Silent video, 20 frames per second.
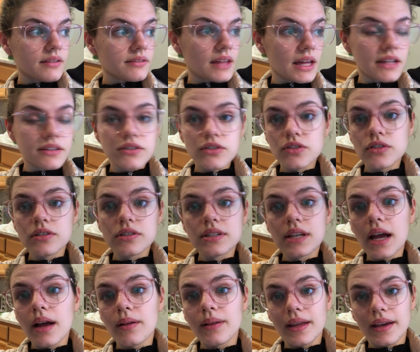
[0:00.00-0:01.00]
that's just
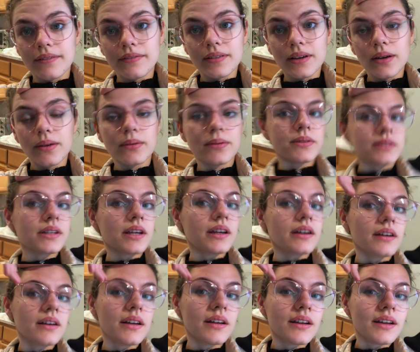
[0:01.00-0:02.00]
how life goes.
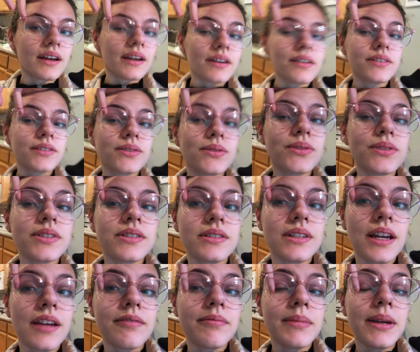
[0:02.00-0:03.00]
I, I also just
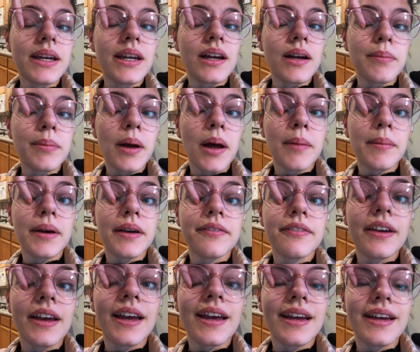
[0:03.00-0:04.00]
have makeup on my
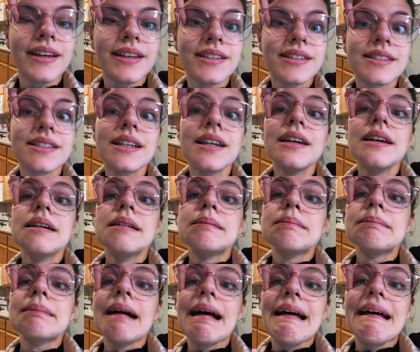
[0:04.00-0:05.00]
face.
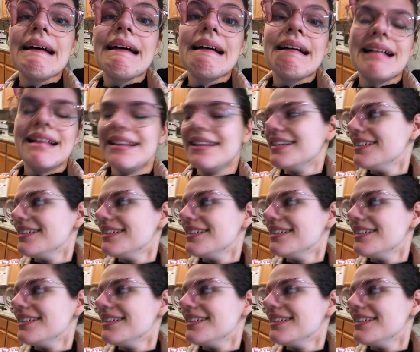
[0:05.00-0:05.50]
Wow.